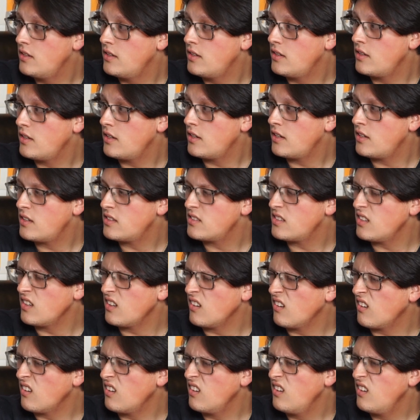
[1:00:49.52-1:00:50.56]
And I was like,
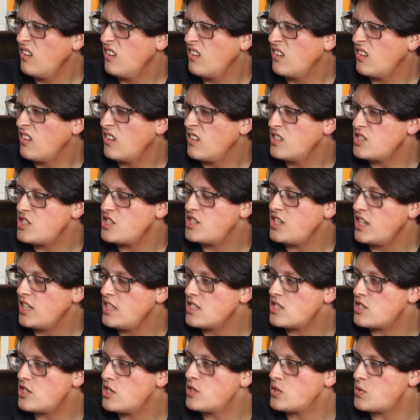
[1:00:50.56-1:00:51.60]
huh? She's saying this
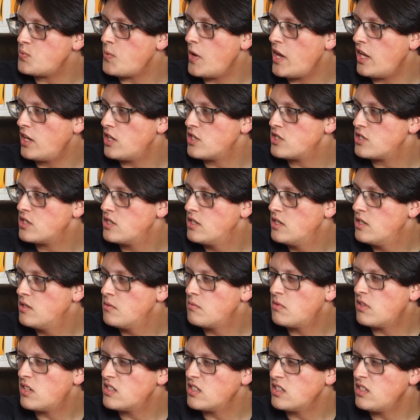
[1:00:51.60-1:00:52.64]
shit in Spanish. But
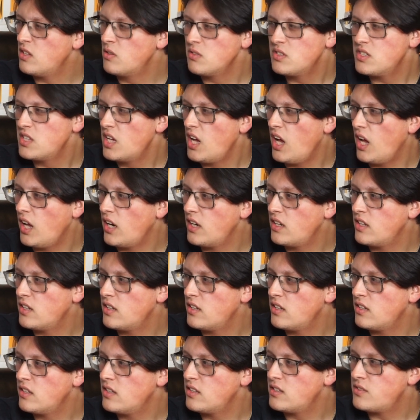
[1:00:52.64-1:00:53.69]
I was like, no, it's not.
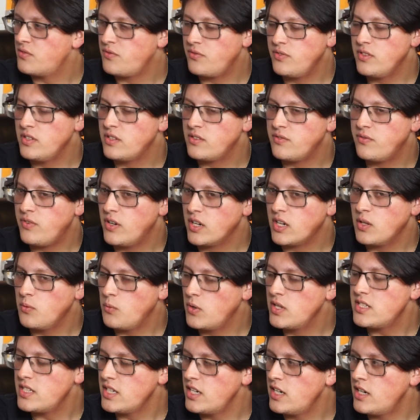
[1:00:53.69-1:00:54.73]
It's fucking
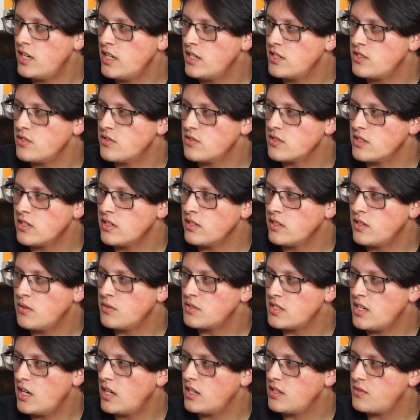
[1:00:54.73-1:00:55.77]
Wednesday today. She was like, no, it's
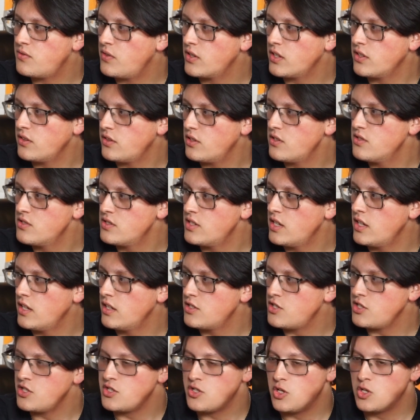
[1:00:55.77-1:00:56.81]
not. It's fucking Thursday. And
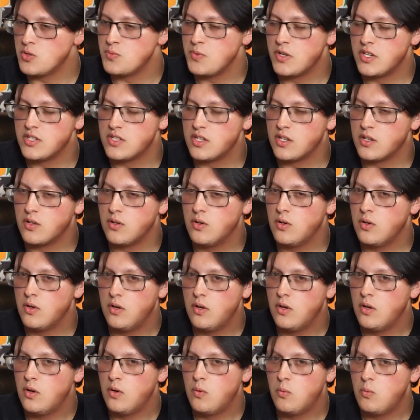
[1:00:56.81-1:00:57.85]
she shows me. I was like,
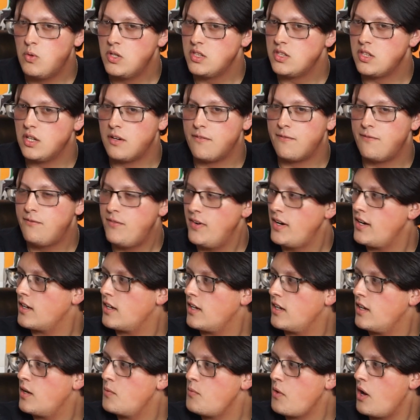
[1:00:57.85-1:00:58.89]
what the fuck?
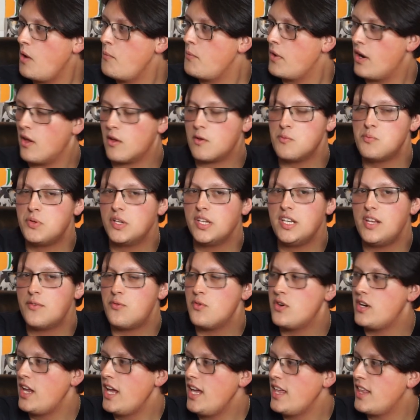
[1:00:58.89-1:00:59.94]
I'm on a completely different
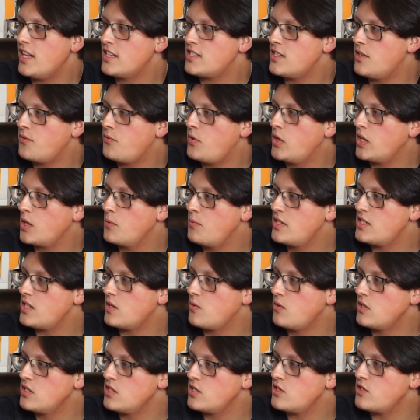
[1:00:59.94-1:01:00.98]
day. That's how fucking busy I
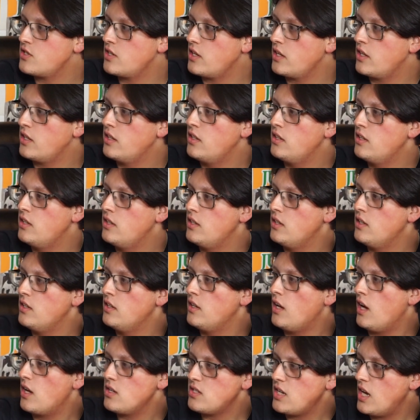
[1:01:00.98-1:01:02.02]
was yesterday.
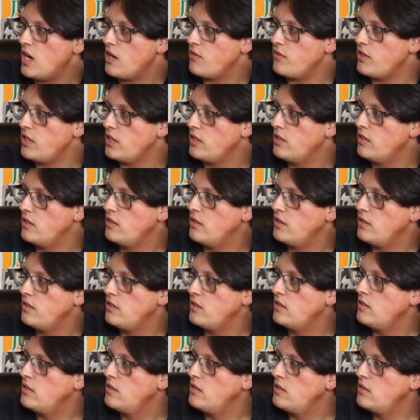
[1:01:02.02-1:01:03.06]
I was out of it.
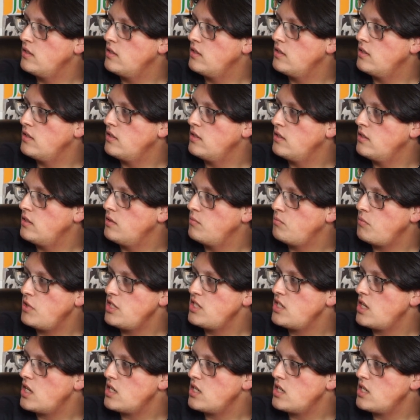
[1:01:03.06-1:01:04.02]
Busy ass